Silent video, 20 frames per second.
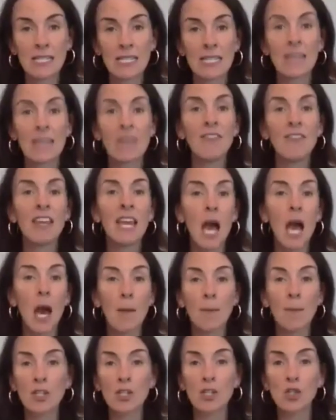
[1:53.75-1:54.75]
giving
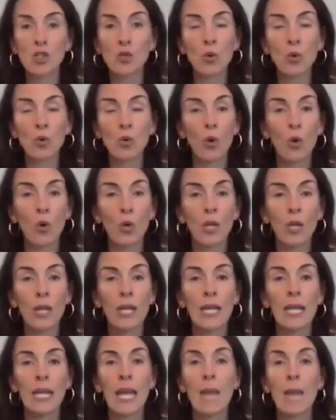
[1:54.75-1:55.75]
up control,
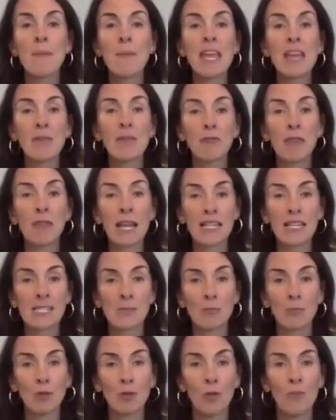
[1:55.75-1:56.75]
and being
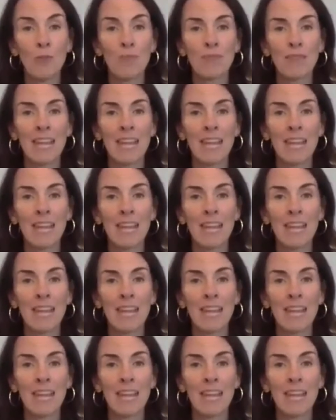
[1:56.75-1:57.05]
flexible.